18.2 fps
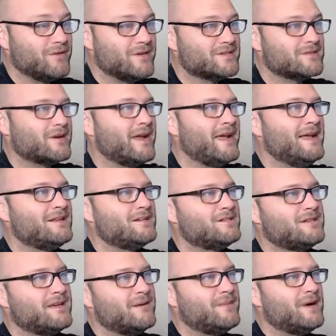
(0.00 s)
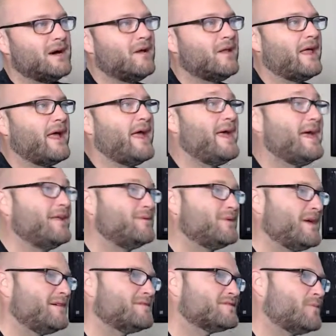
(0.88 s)
These are HTML, and
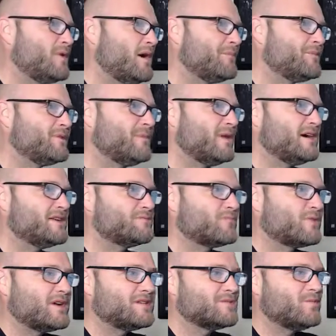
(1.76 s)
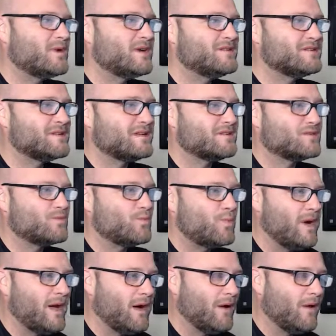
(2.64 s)
we have some OptimizePress ones as
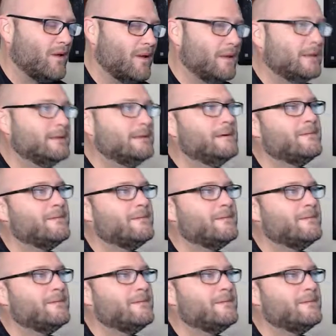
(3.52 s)
well